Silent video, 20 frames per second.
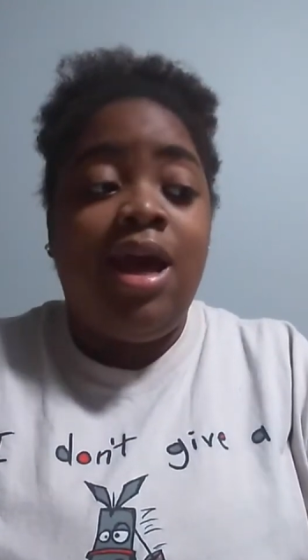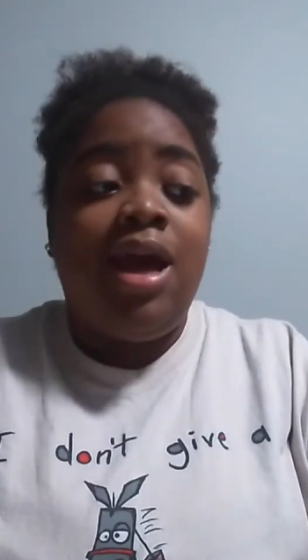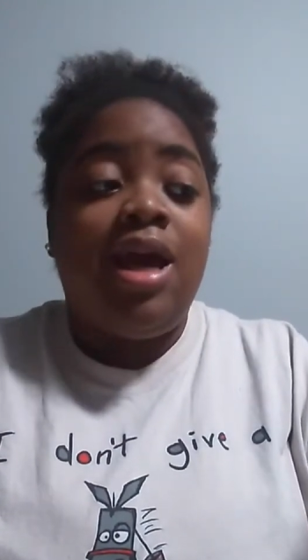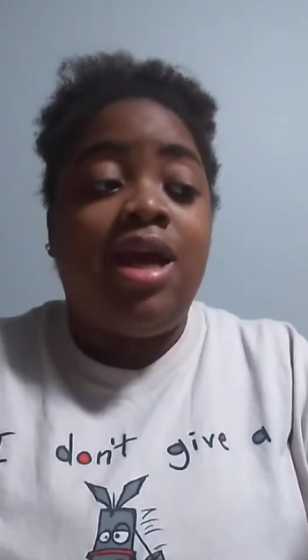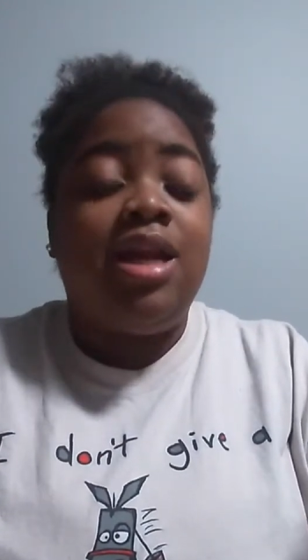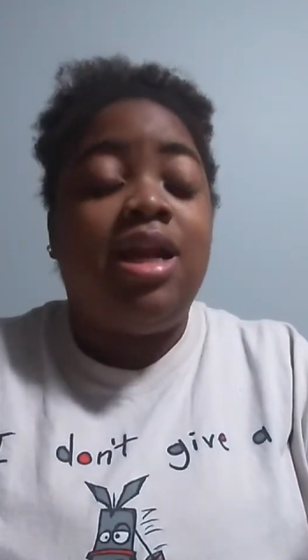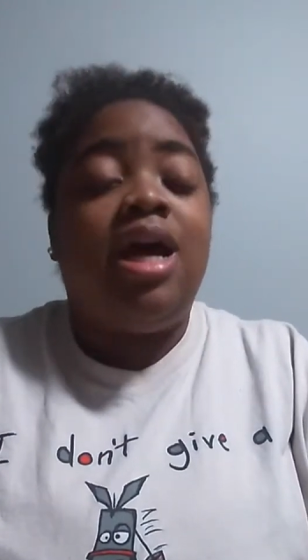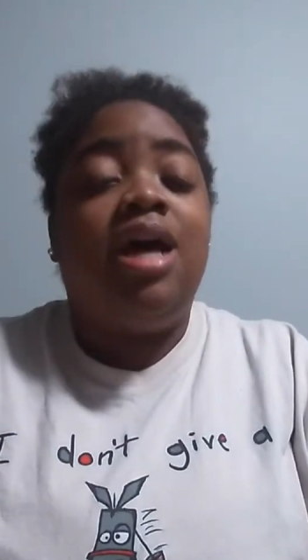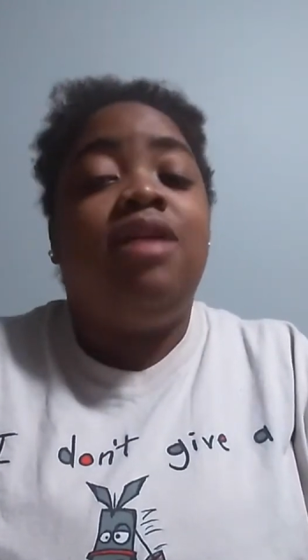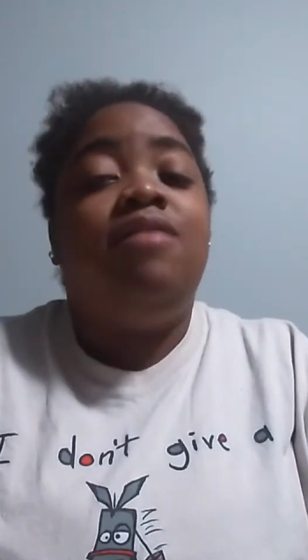
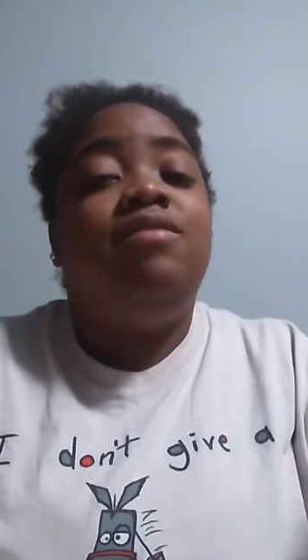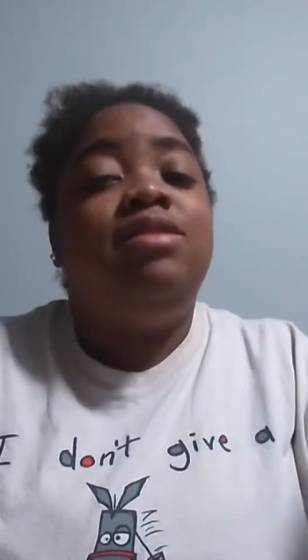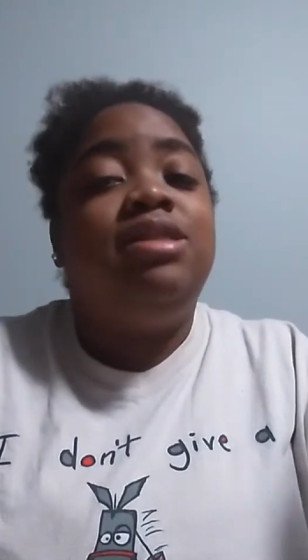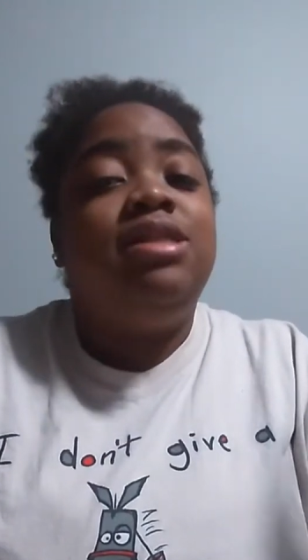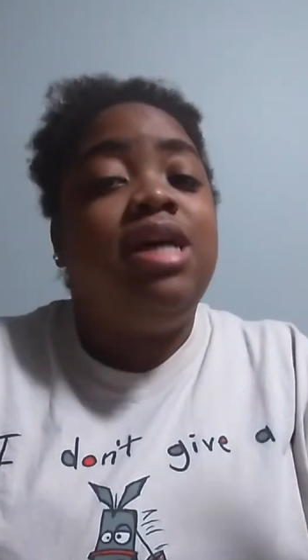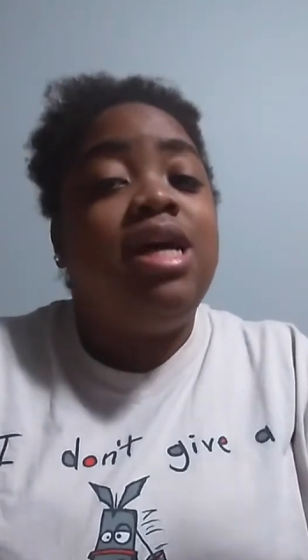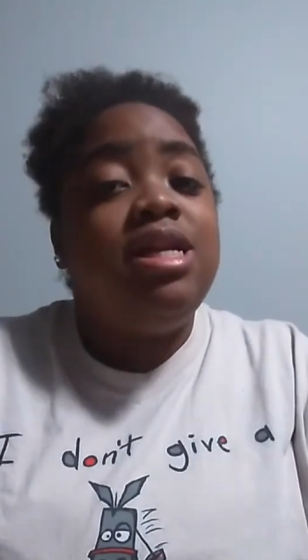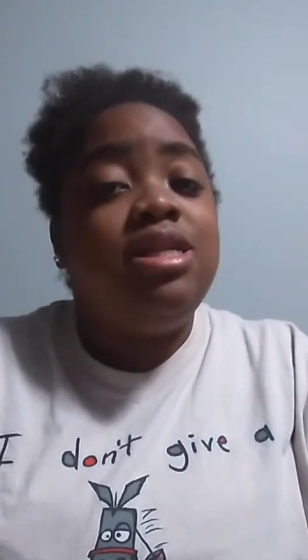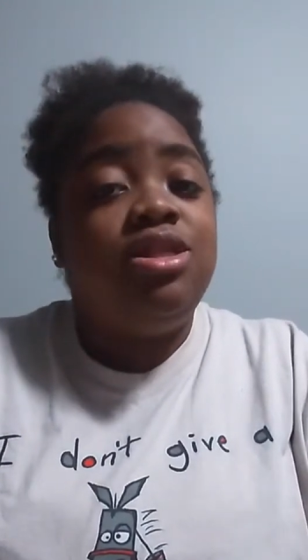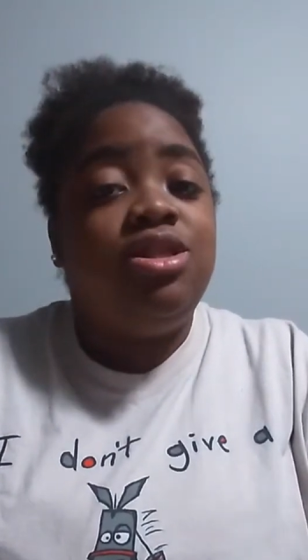and out of a
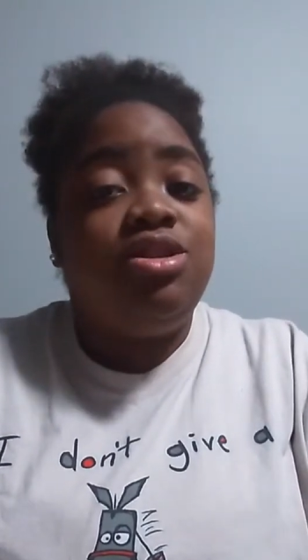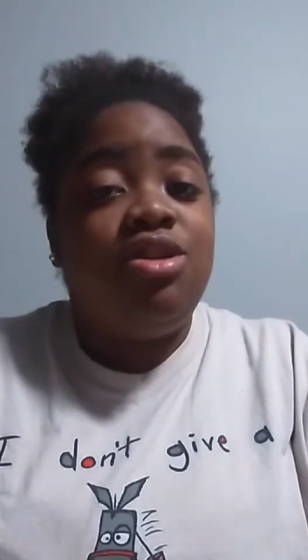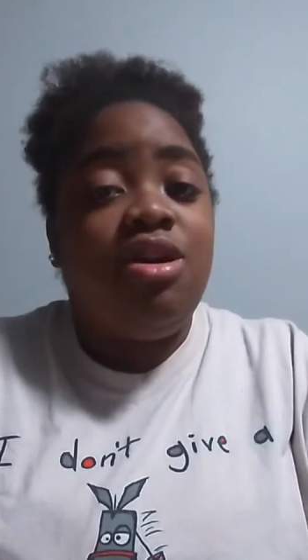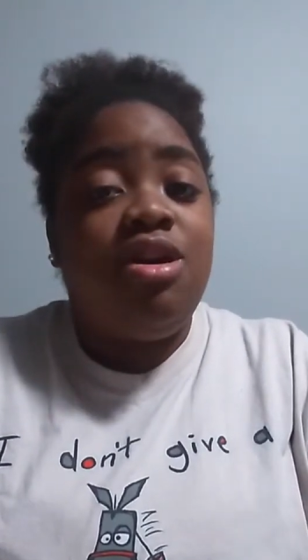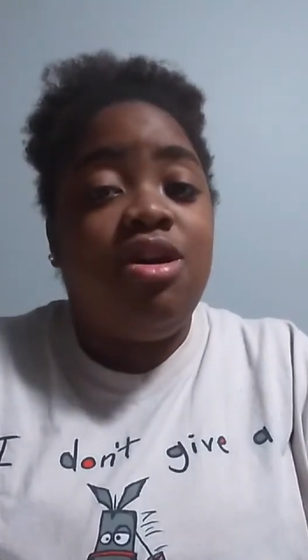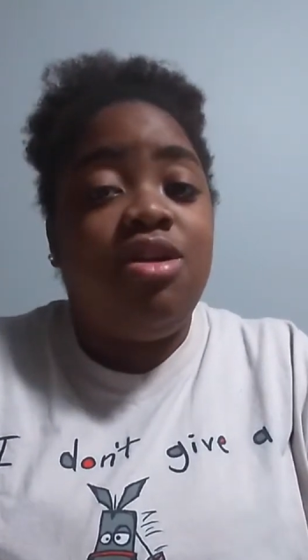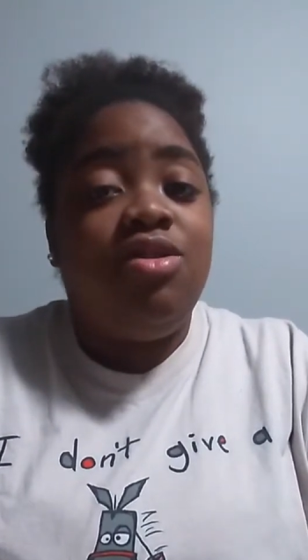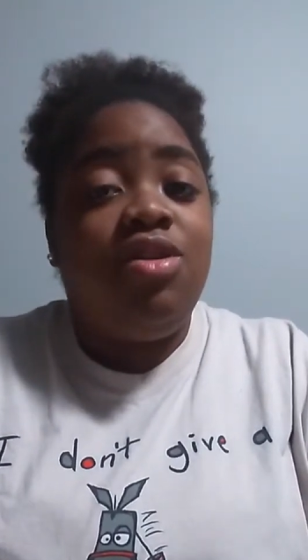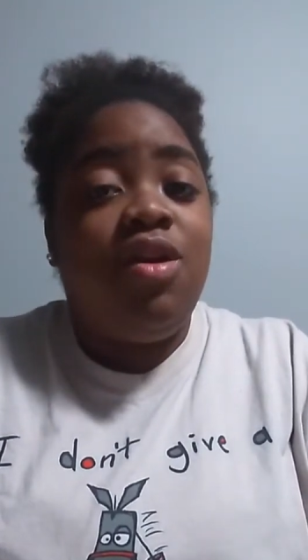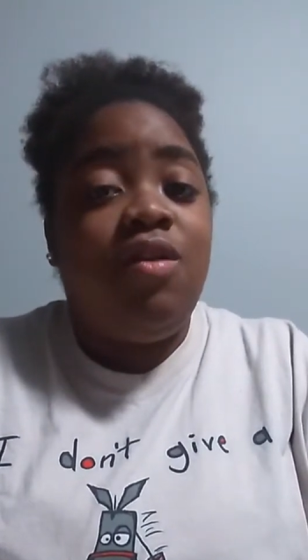
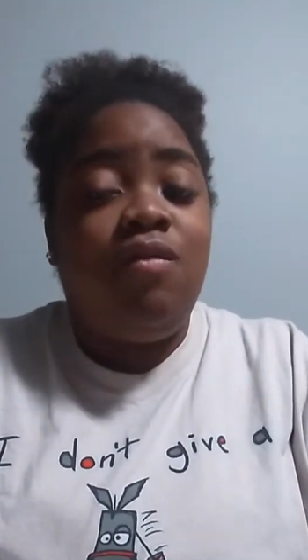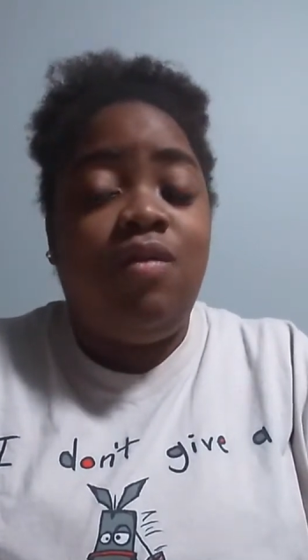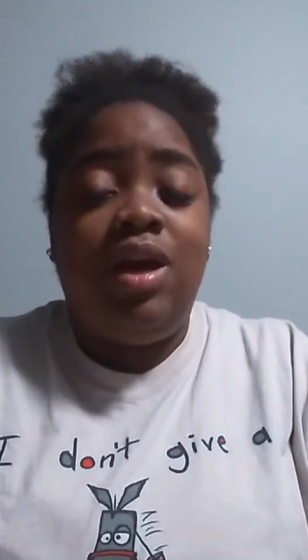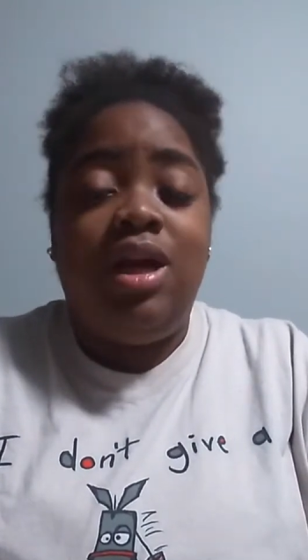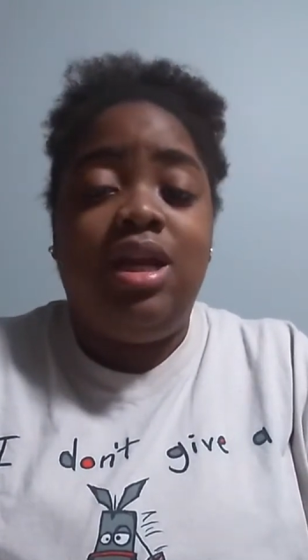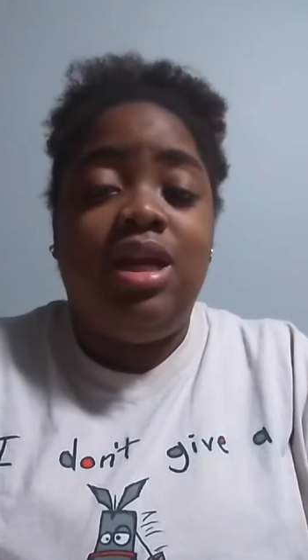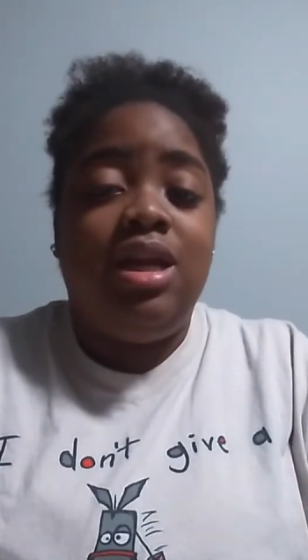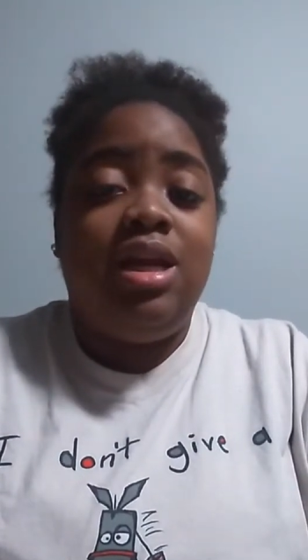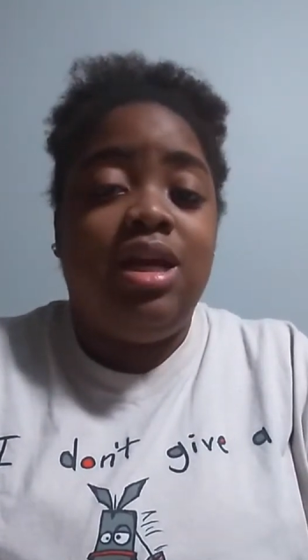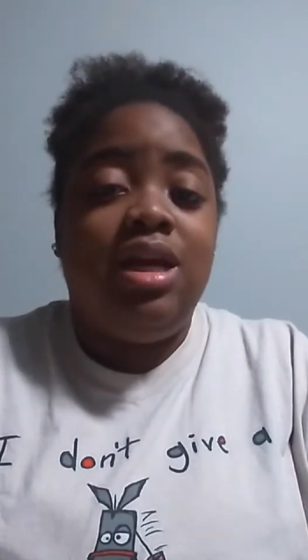10-star, they rated